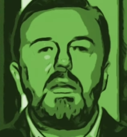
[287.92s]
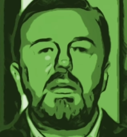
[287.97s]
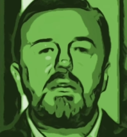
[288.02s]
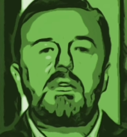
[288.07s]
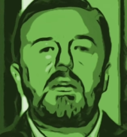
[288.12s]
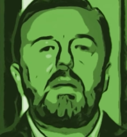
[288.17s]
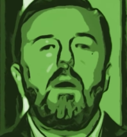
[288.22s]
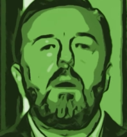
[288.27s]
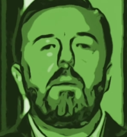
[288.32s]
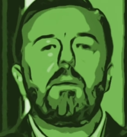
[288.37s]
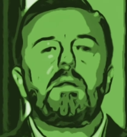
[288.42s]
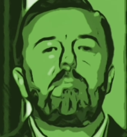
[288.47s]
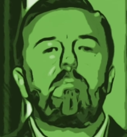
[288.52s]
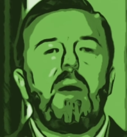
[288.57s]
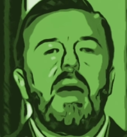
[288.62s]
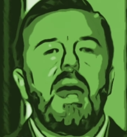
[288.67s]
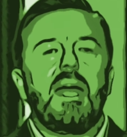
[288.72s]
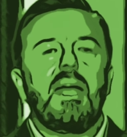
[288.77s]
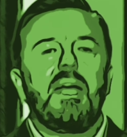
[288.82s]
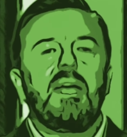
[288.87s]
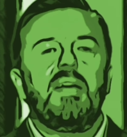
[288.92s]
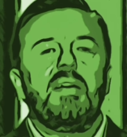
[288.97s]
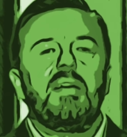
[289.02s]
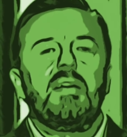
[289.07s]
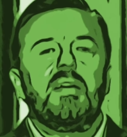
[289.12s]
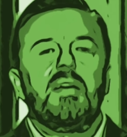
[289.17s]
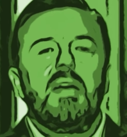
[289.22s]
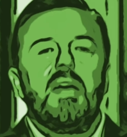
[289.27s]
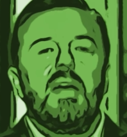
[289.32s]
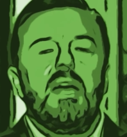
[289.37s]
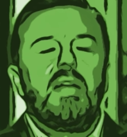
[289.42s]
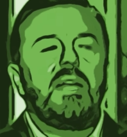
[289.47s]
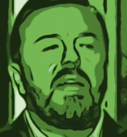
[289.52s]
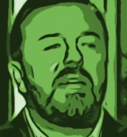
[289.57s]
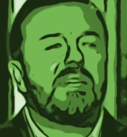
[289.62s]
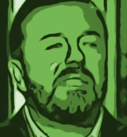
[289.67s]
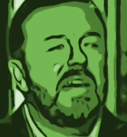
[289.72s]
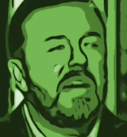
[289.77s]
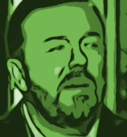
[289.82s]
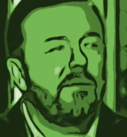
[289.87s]
Let's go out with a bang.
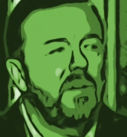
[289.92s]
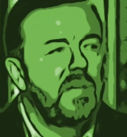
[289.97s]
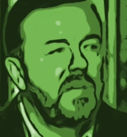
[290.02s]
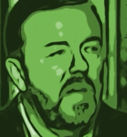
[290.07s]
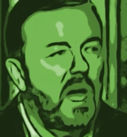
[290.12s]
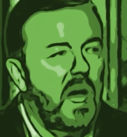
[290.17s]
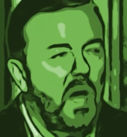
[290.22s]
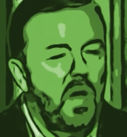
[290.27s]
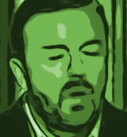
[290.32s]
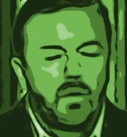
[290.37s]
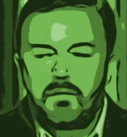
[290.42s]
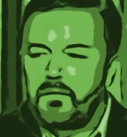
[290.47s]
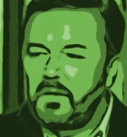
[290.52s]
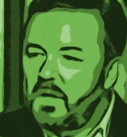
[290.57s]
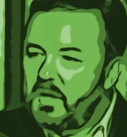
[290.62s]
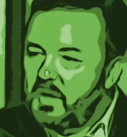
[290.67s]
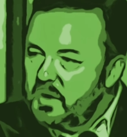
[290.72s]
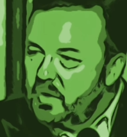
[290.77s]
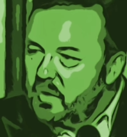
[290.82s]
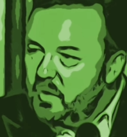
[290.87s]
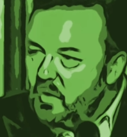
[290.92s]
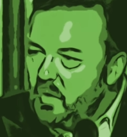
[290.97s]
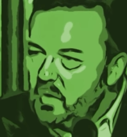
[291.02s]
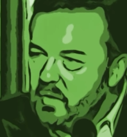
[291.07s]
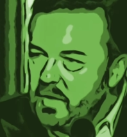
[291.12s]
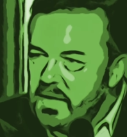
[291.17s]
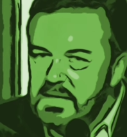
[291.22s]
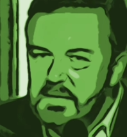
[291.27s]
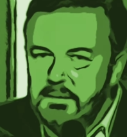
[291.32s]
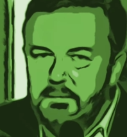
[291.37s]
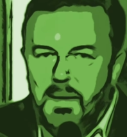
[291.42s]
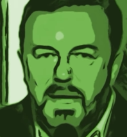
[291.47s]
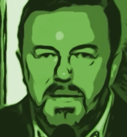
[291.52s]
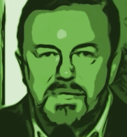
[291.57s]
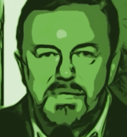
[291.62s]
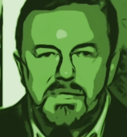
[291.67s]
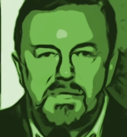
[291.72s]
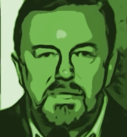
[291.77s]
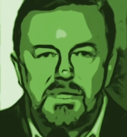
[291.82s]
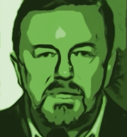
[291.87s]
Let's have a laugh at your
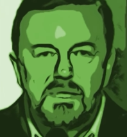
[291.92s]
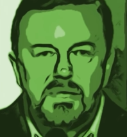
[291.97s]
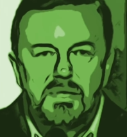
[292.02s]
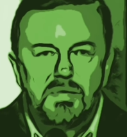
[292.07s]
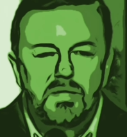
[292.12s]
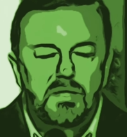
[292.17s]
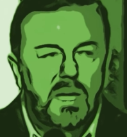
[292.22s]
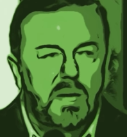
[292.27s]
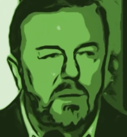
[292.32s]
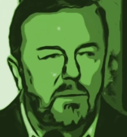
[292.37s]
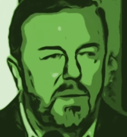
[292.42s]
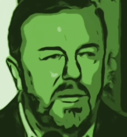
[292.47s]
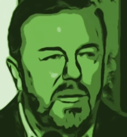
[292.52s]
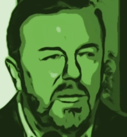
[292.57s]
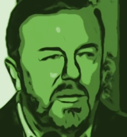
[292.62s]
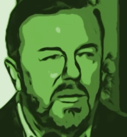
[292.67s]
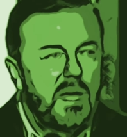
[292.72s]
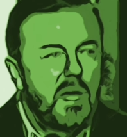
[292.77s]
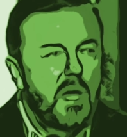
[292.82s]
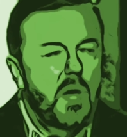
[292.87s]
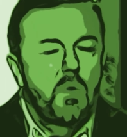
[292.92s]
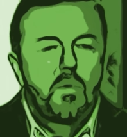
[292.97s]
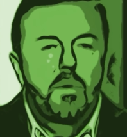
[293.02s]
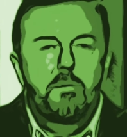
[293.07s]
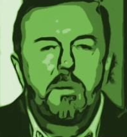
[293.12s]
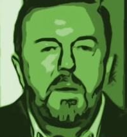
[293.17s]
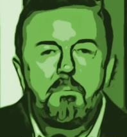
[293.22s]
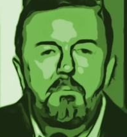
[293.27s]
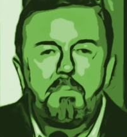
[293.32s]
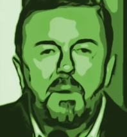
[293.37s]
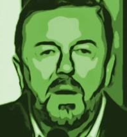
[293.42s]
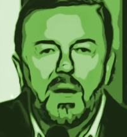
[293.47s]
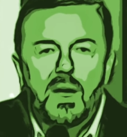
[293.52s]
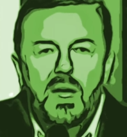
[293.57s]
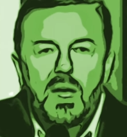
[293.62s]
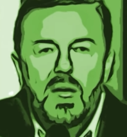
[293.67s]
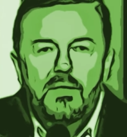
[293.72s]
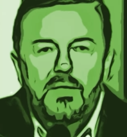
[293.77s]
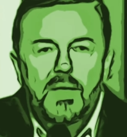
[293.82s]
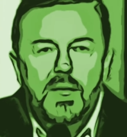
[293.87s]
expense, shall we?
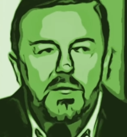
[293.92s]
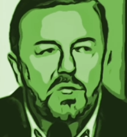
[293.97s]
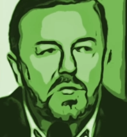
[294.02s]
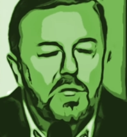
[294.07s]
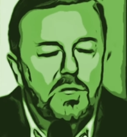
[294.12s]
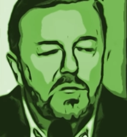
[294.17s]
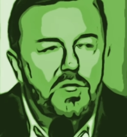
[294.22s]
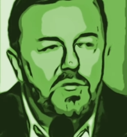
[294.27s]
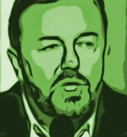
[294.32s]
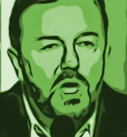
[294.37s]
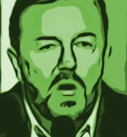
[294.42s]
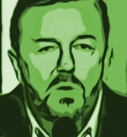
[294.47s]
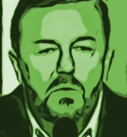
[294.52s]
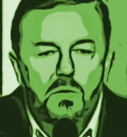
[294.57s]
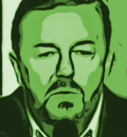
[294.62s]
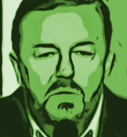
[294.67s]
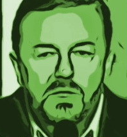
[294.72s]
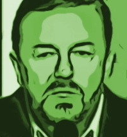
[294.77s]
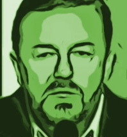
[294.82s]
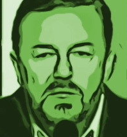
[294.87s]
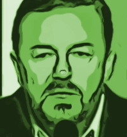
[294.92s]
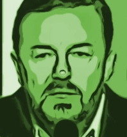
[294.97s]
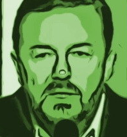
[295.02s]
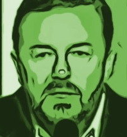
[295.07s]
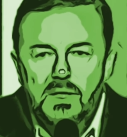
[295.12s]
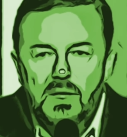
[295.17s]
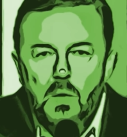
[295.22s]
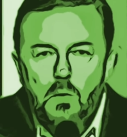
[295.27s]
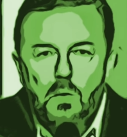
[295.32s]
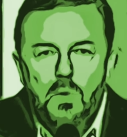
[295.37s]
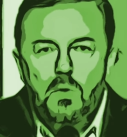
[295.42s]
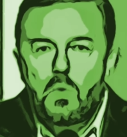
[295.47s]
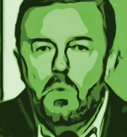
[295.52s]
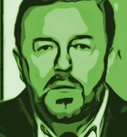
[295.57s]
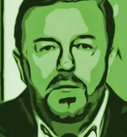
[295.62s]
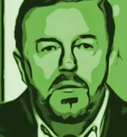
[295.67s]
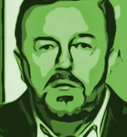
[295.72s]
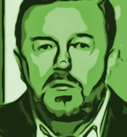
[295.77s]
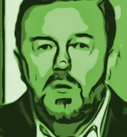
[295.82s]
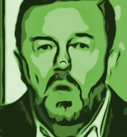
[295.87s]
Remember, they're just jokes. We're
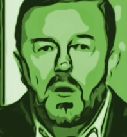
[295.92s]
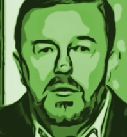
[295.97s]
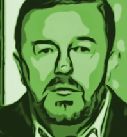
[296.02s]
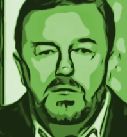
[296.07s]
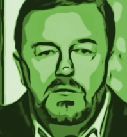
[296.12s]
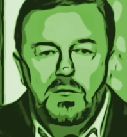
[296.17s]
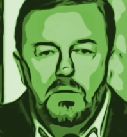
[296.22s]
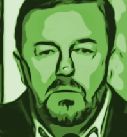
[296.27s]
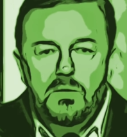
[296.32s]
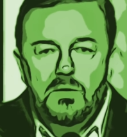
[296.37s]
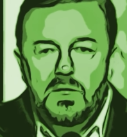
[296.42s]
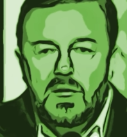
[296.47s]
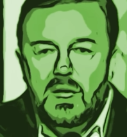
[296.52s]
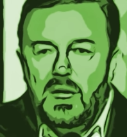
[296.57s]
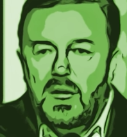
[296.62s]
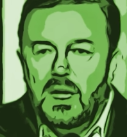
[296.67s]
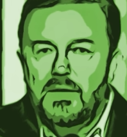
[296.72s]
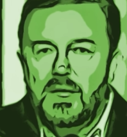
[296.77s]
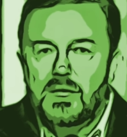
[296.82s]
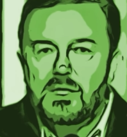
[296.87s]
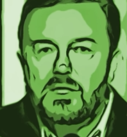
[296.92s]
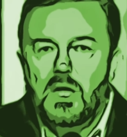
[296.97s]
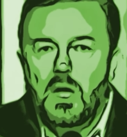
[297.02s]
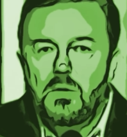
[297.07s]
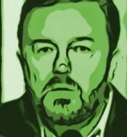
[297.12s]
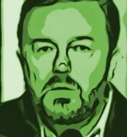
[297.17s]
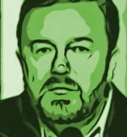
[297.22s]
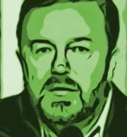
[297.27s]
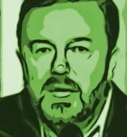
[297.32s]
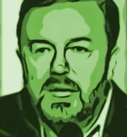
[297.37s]
all going to die soon, and there's no